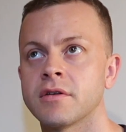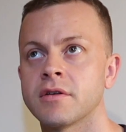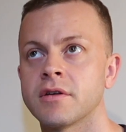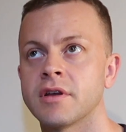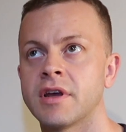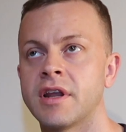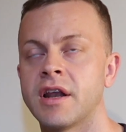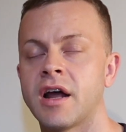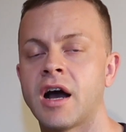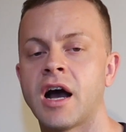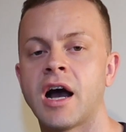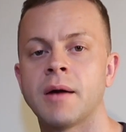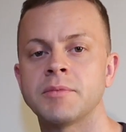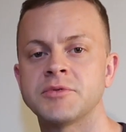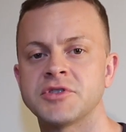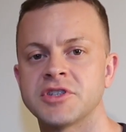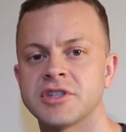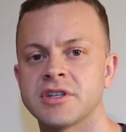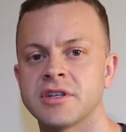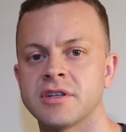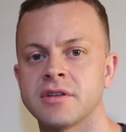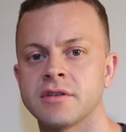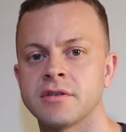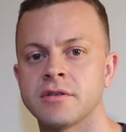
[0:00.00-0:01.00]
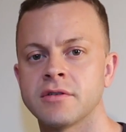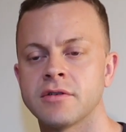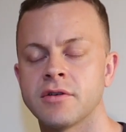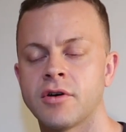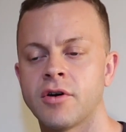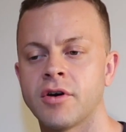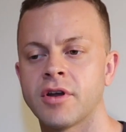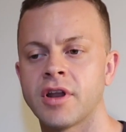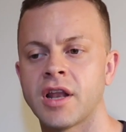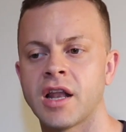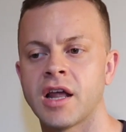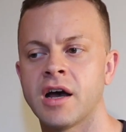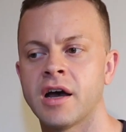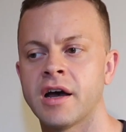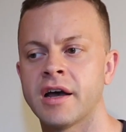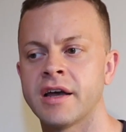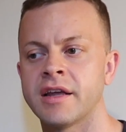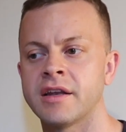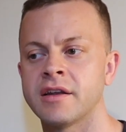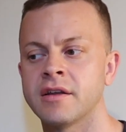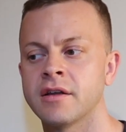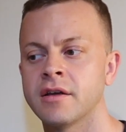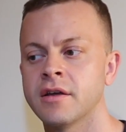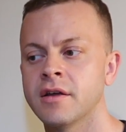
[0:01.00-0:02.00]
an option
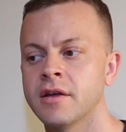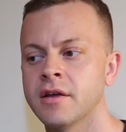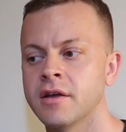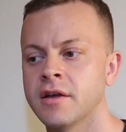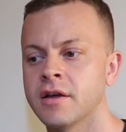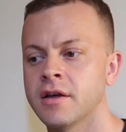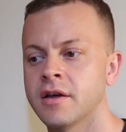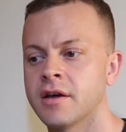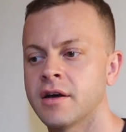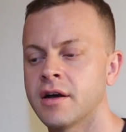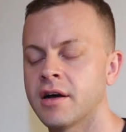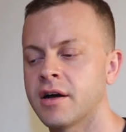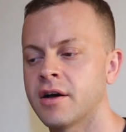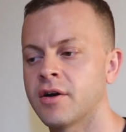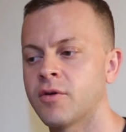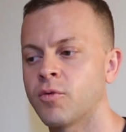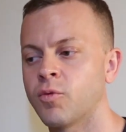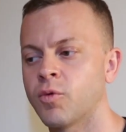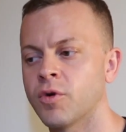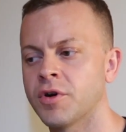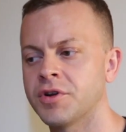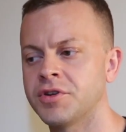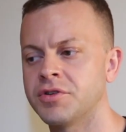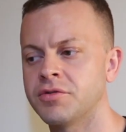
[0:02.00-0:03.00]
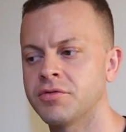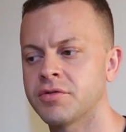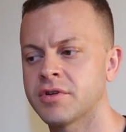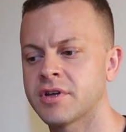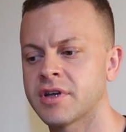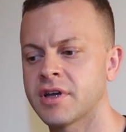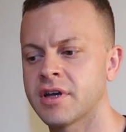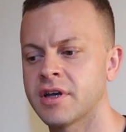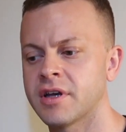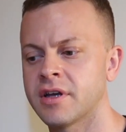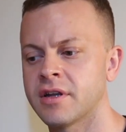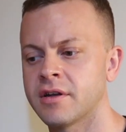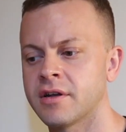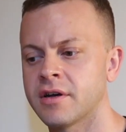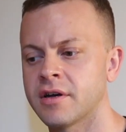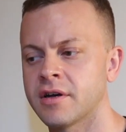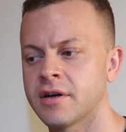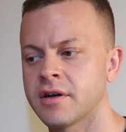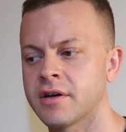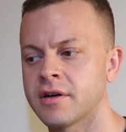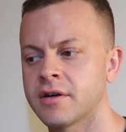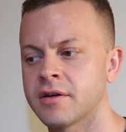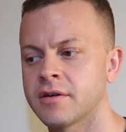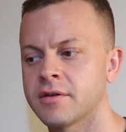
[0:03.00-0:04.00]
online where you can
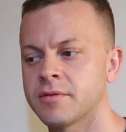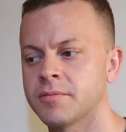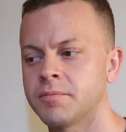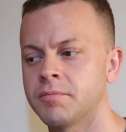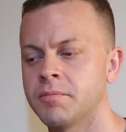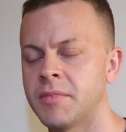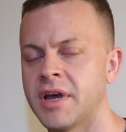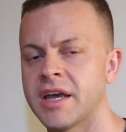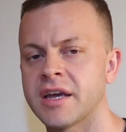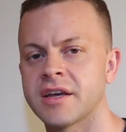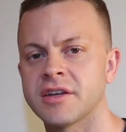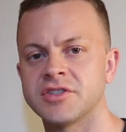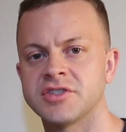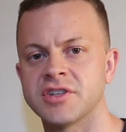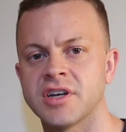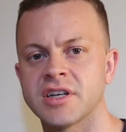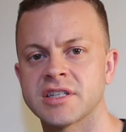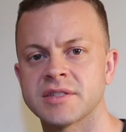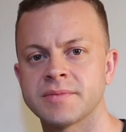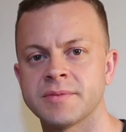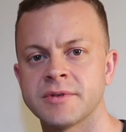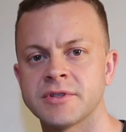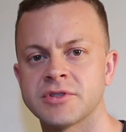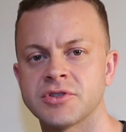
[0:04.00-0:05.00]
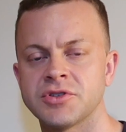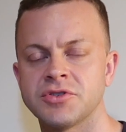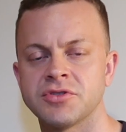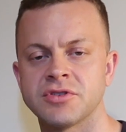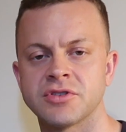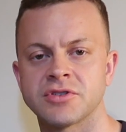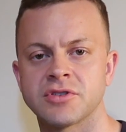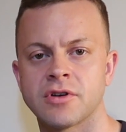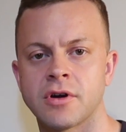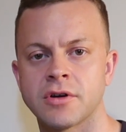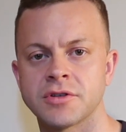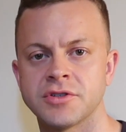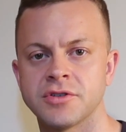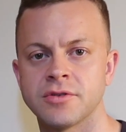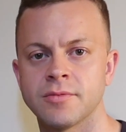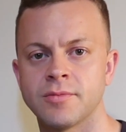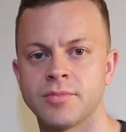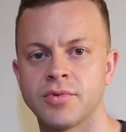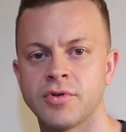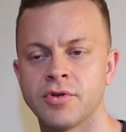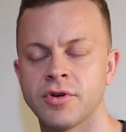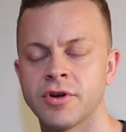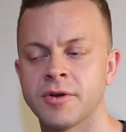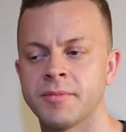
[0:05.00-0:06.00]
make adjustments, or you can talk to your
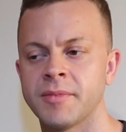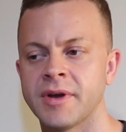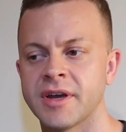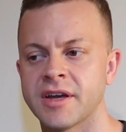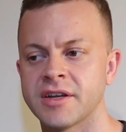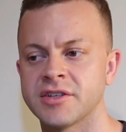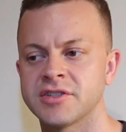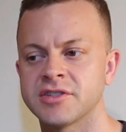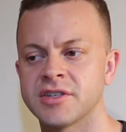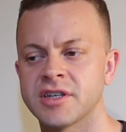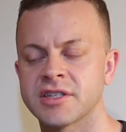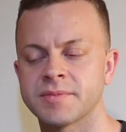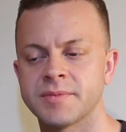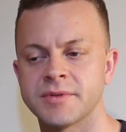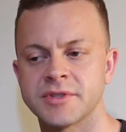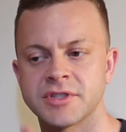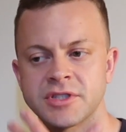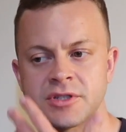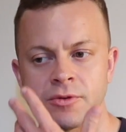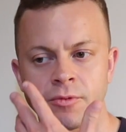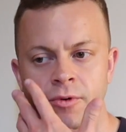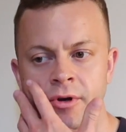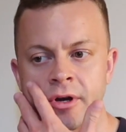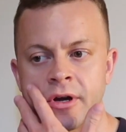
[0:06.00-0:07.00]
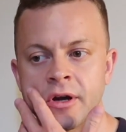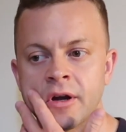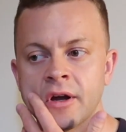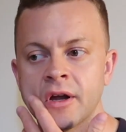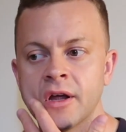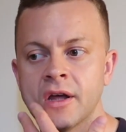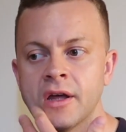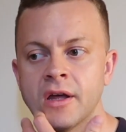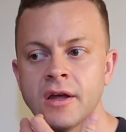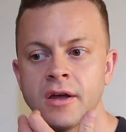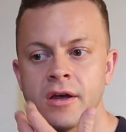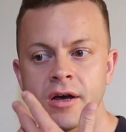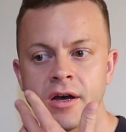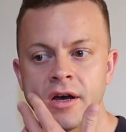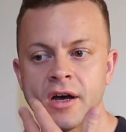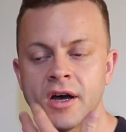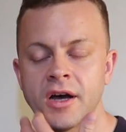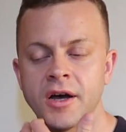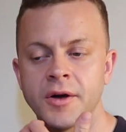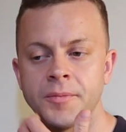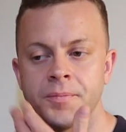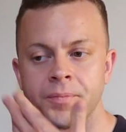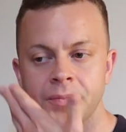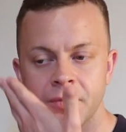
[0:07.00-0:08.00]
employer, make adjustments to where
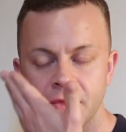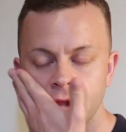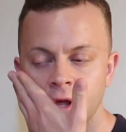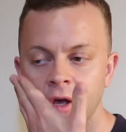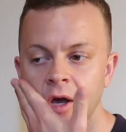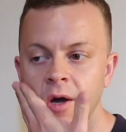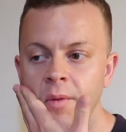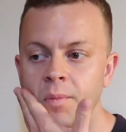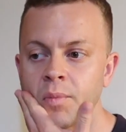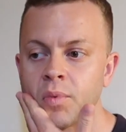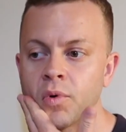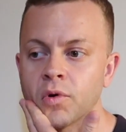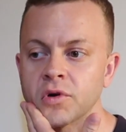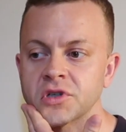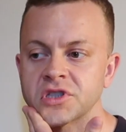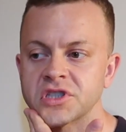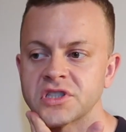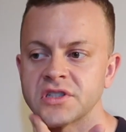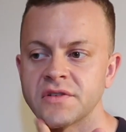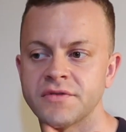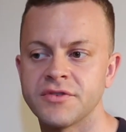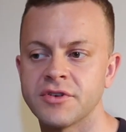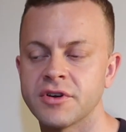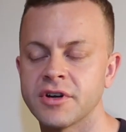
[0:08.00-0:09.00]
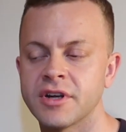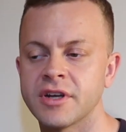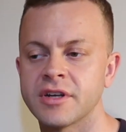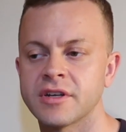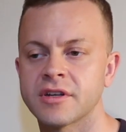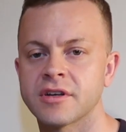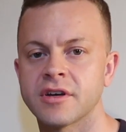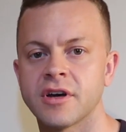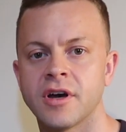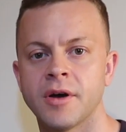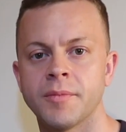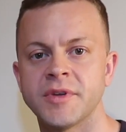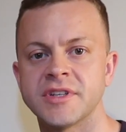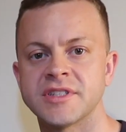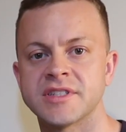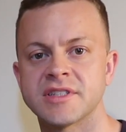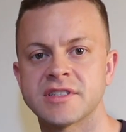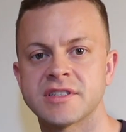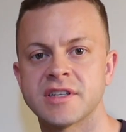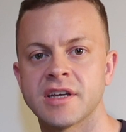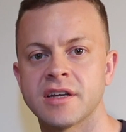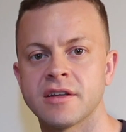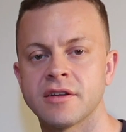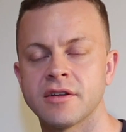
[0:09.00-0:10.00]
a portion of your income,
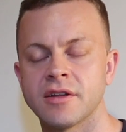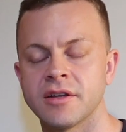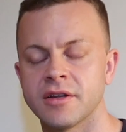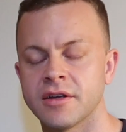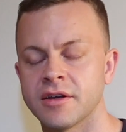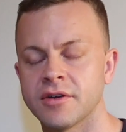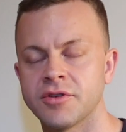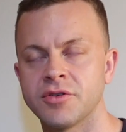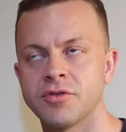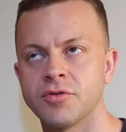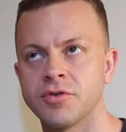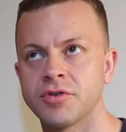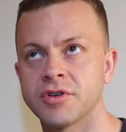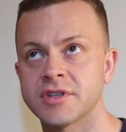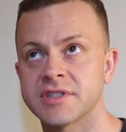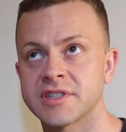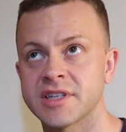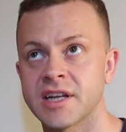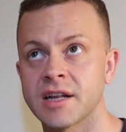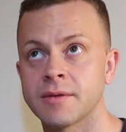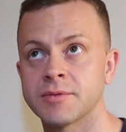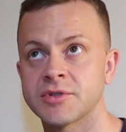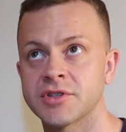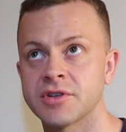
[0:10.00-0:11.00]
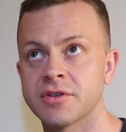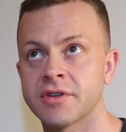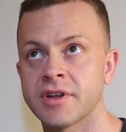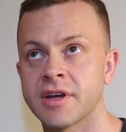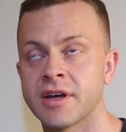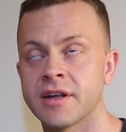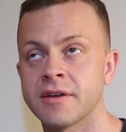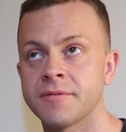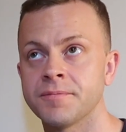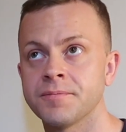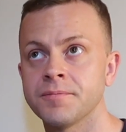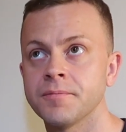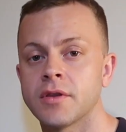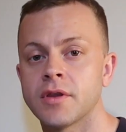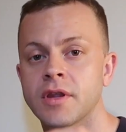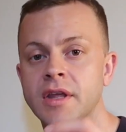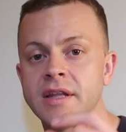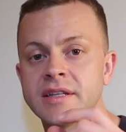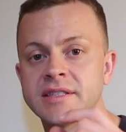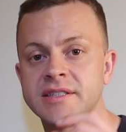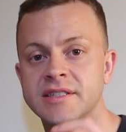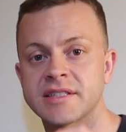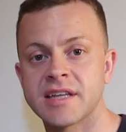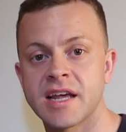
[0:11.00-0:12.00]
instead, you can set up so that
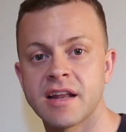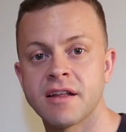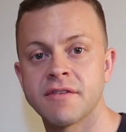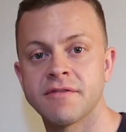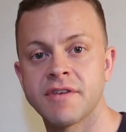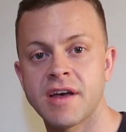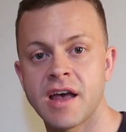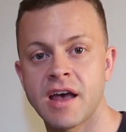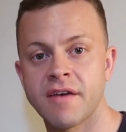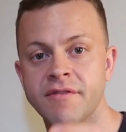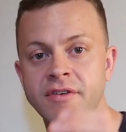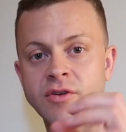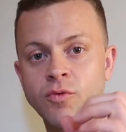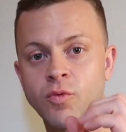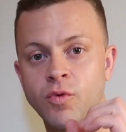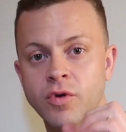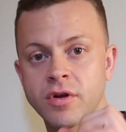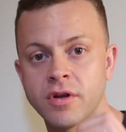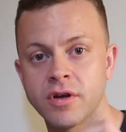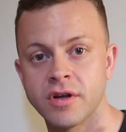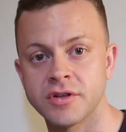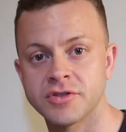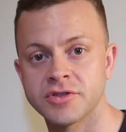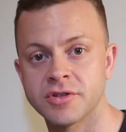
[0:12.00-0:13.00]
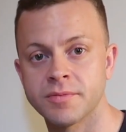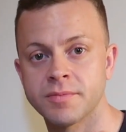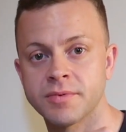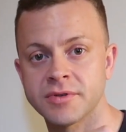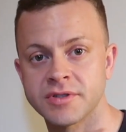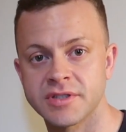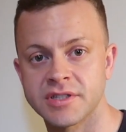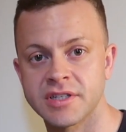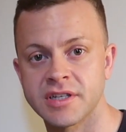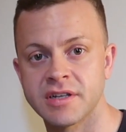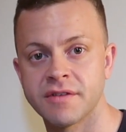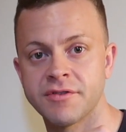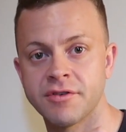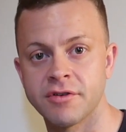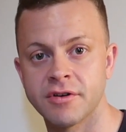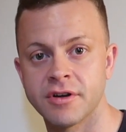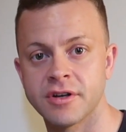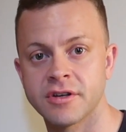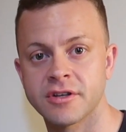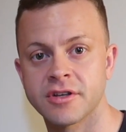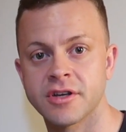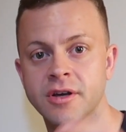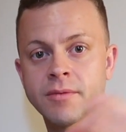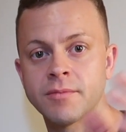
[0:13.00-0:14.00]
instead of having 100% of your
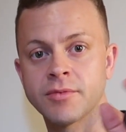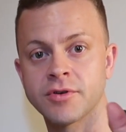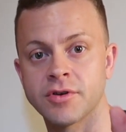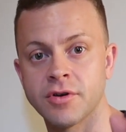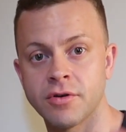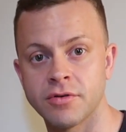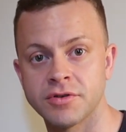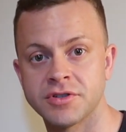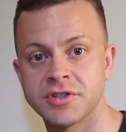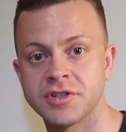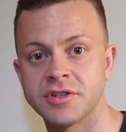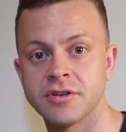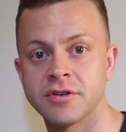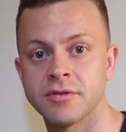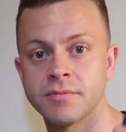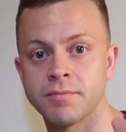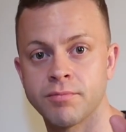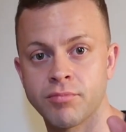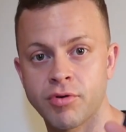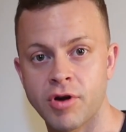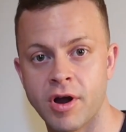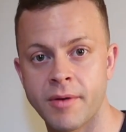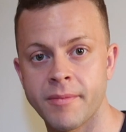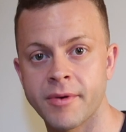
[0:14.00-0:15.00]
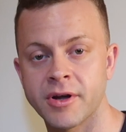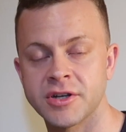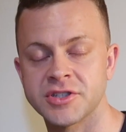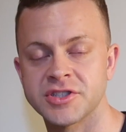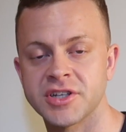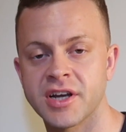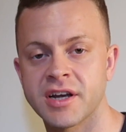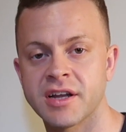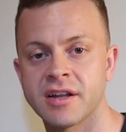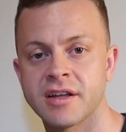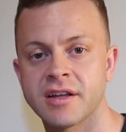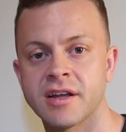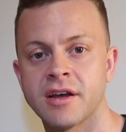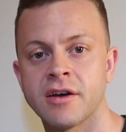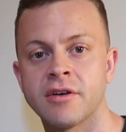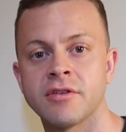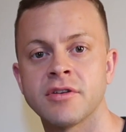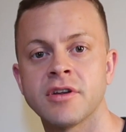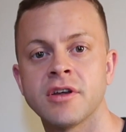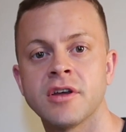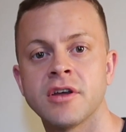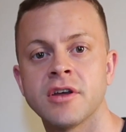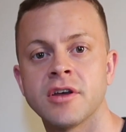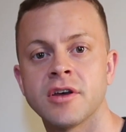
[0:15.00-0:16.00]
income go to your primary checking account,